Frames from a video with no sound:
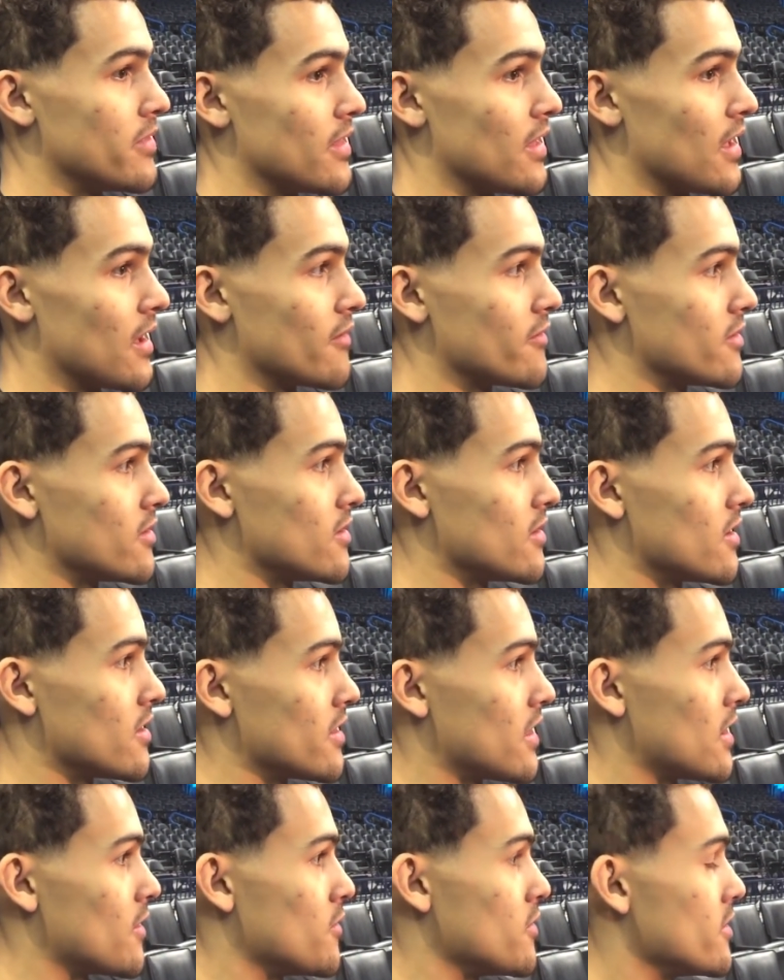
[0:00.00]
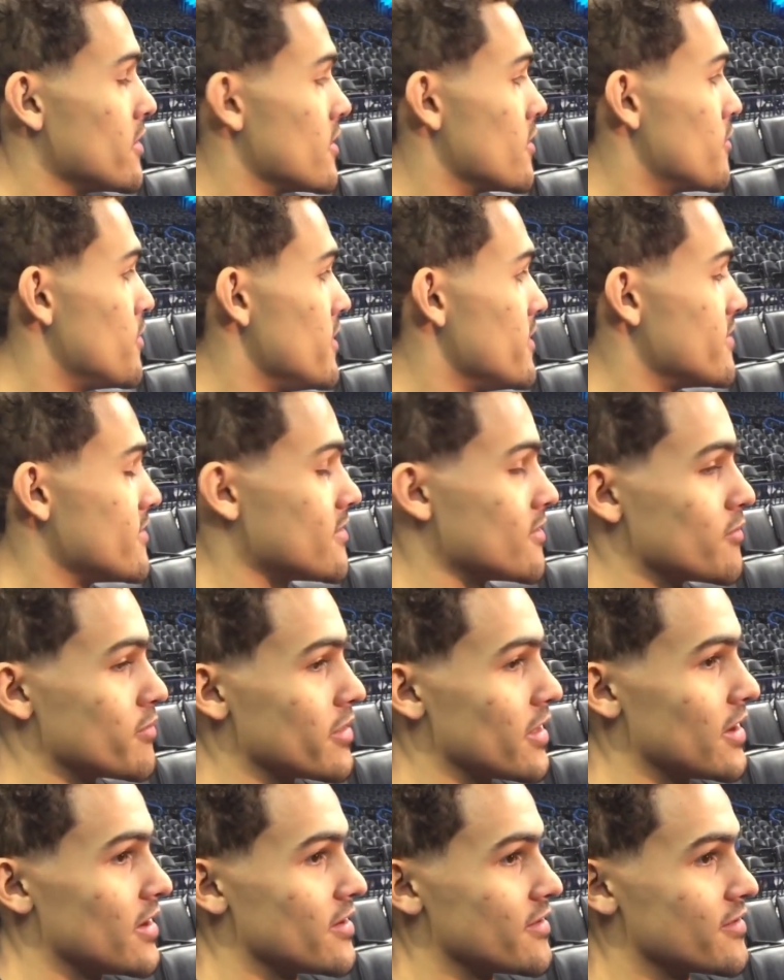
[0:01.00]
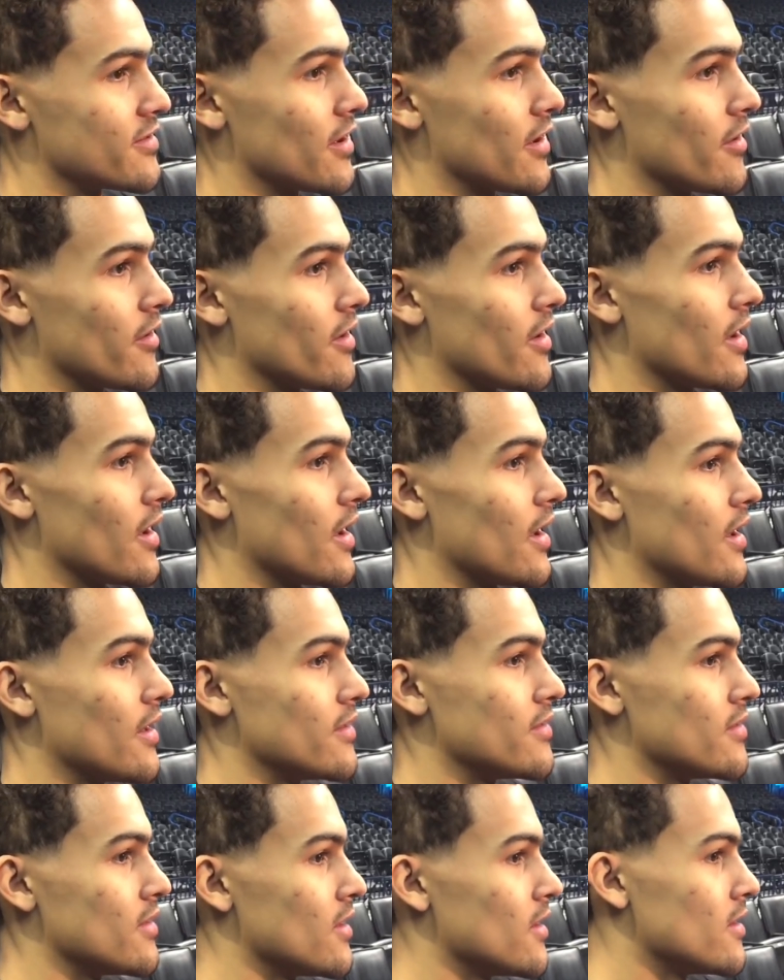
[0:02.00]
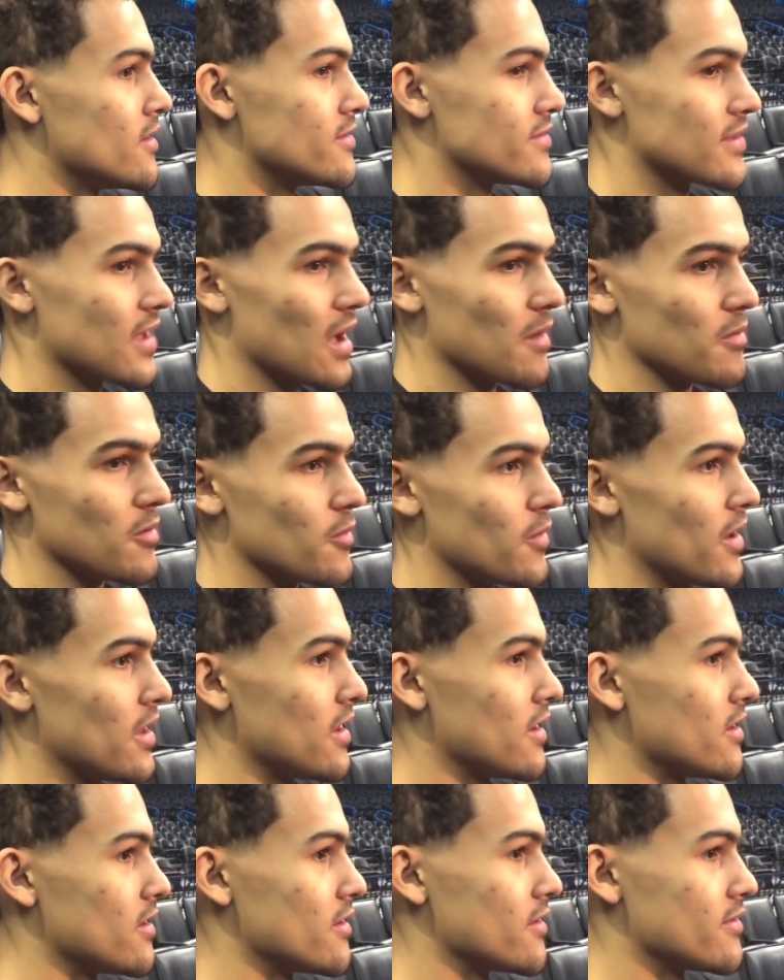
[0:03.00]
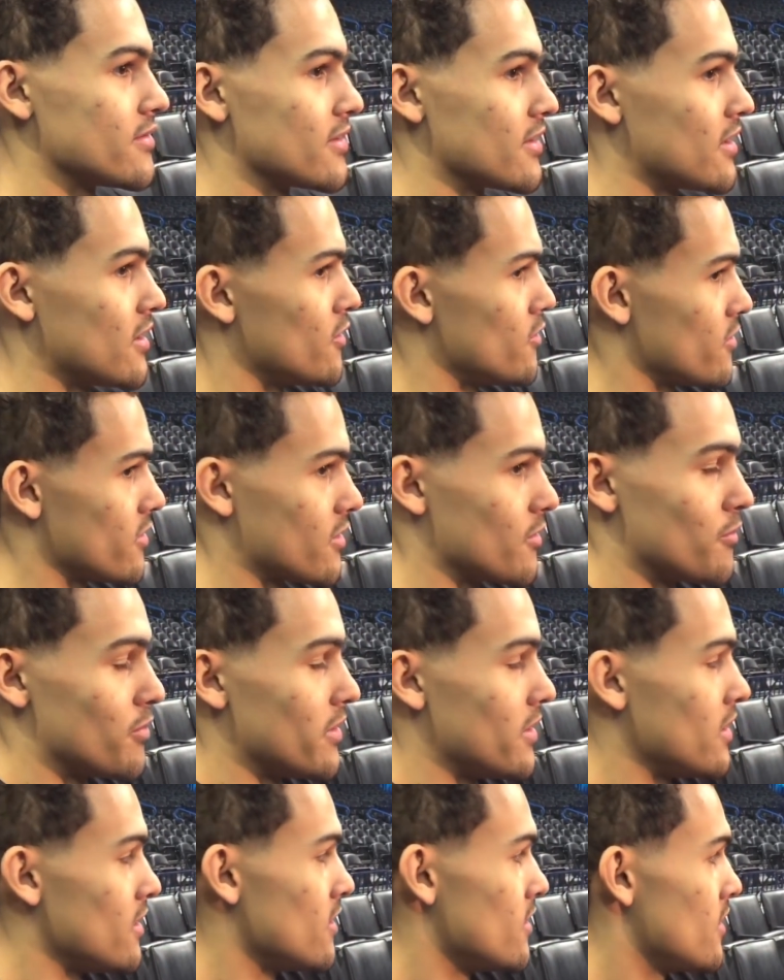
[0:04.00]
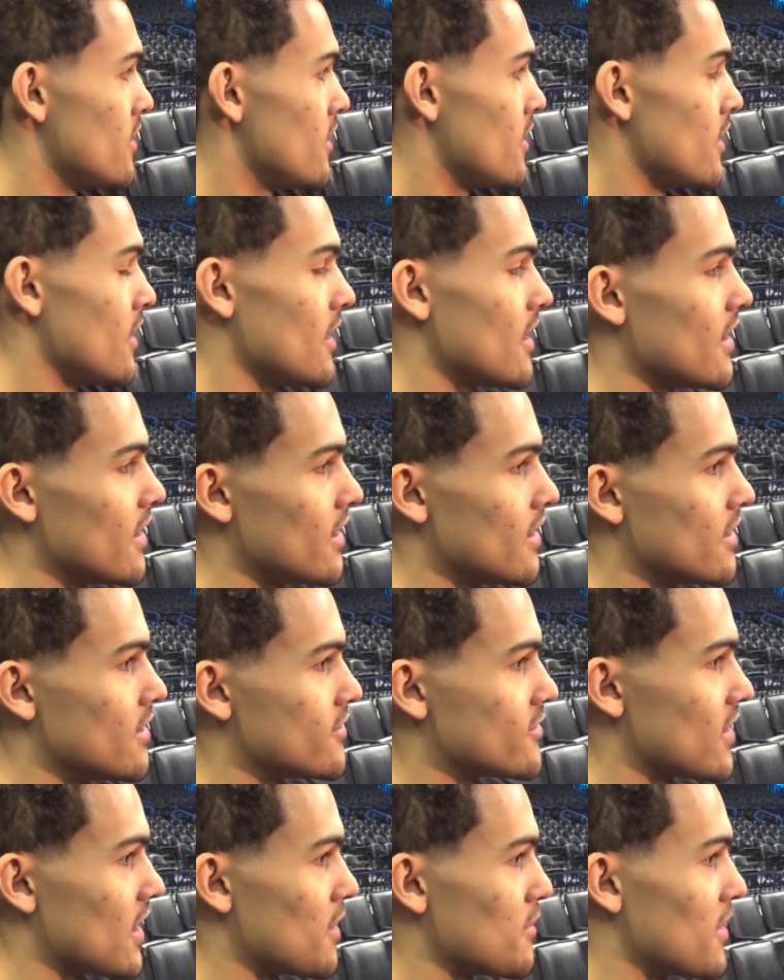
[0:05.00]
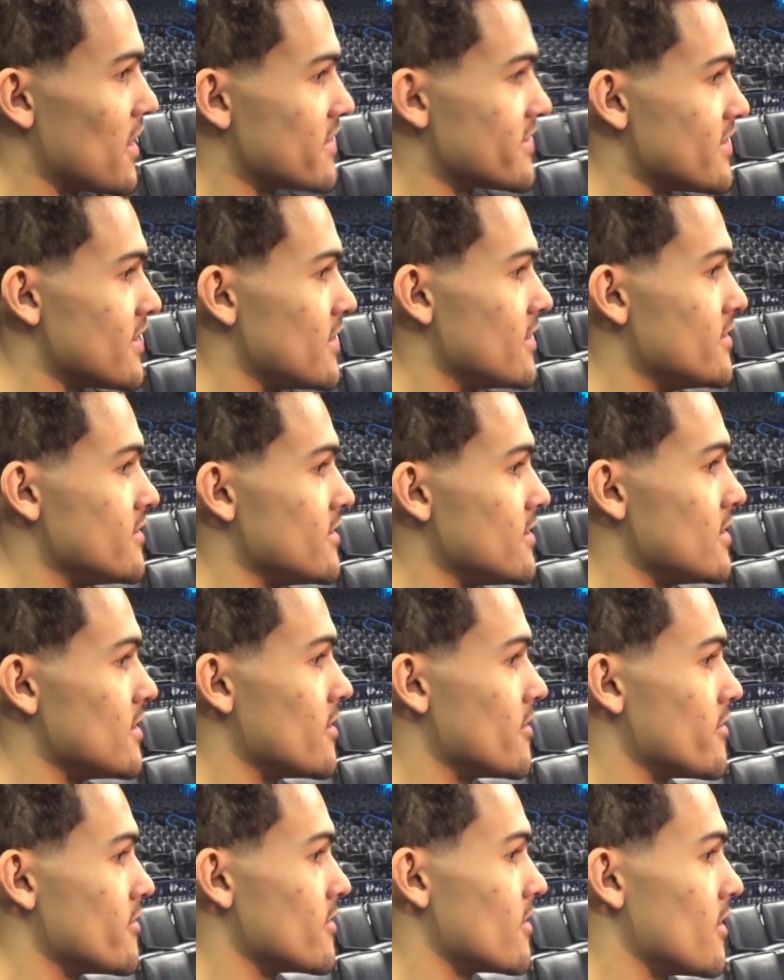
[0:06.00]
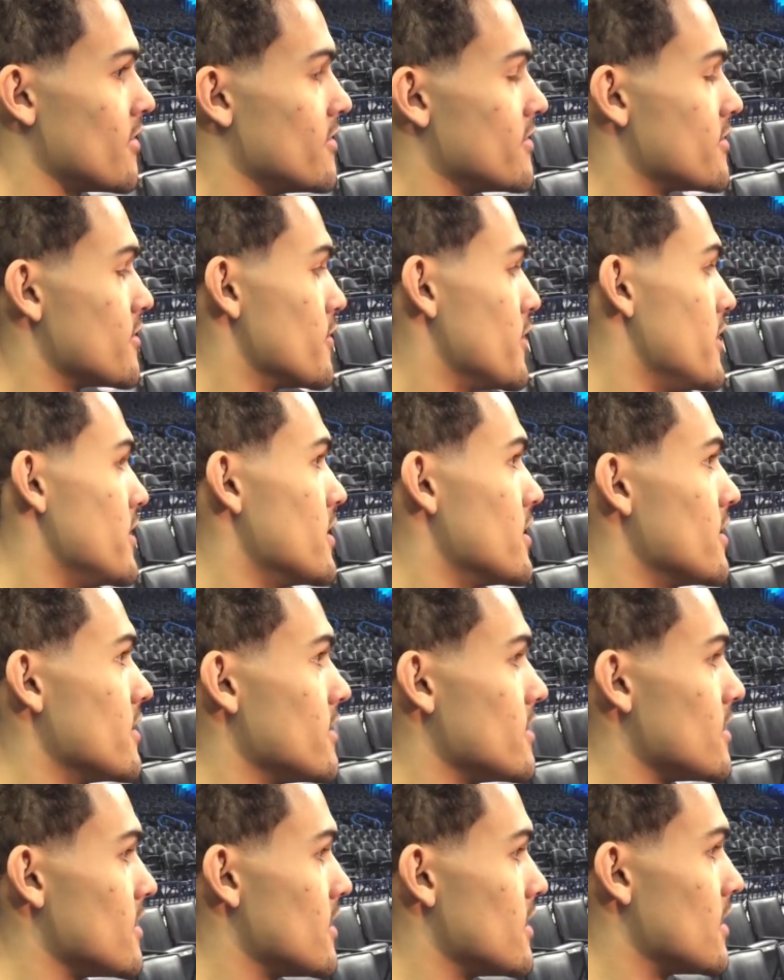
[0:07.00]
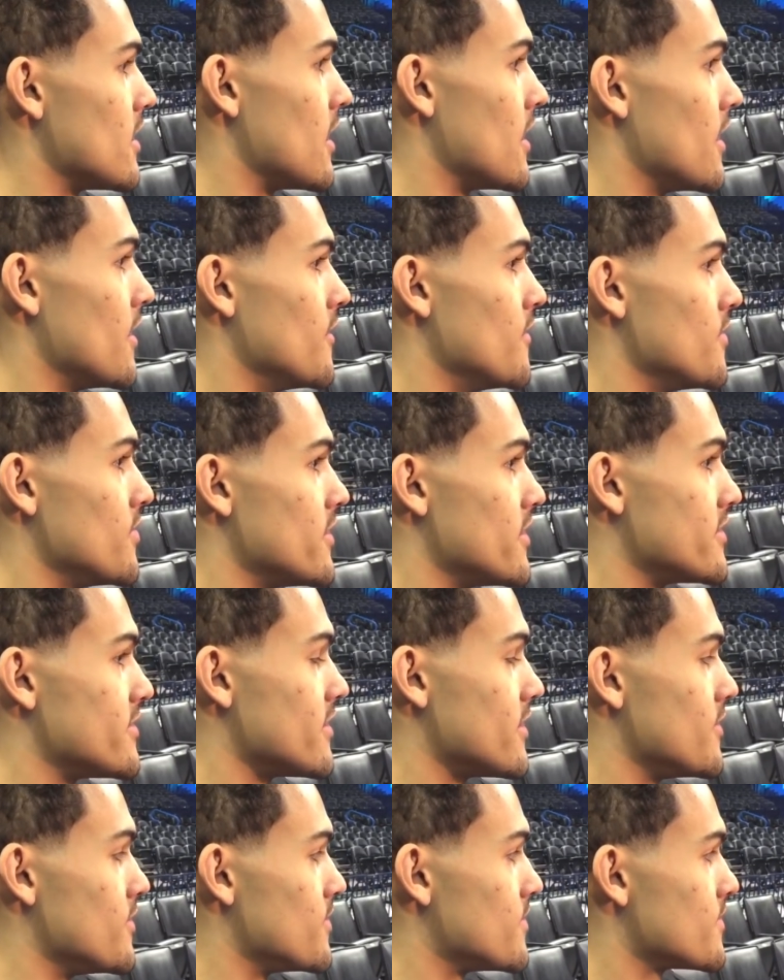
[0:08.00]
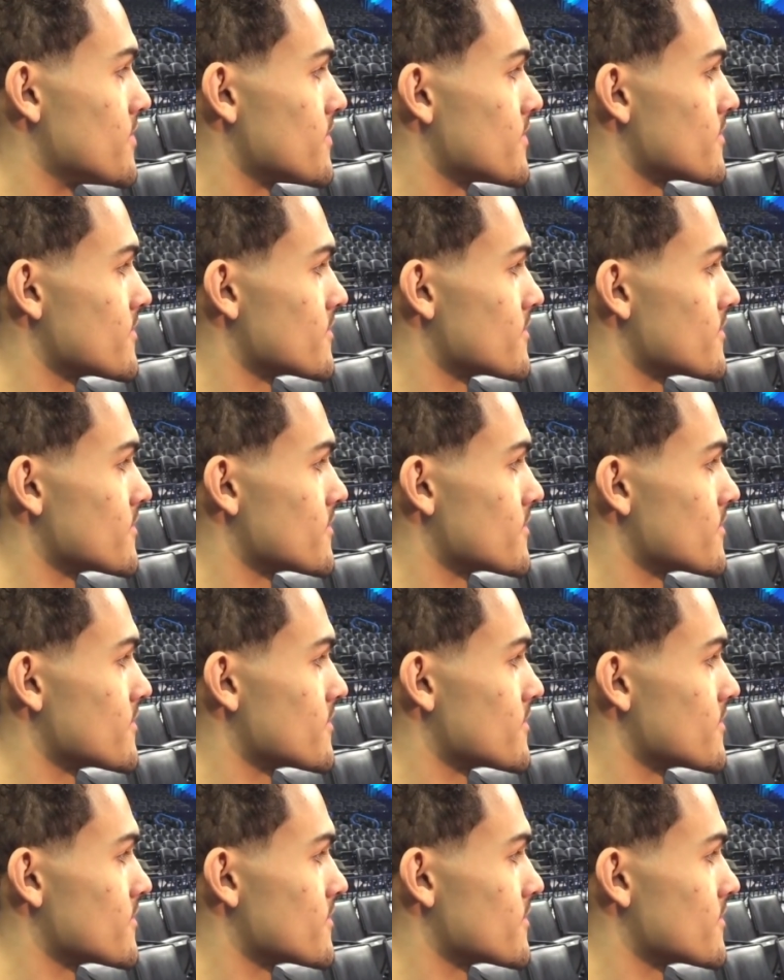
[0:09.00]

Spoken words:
They have a lot of really good pieces and players, so you've got to be ready to compete and try to match the energy of this arena and their team.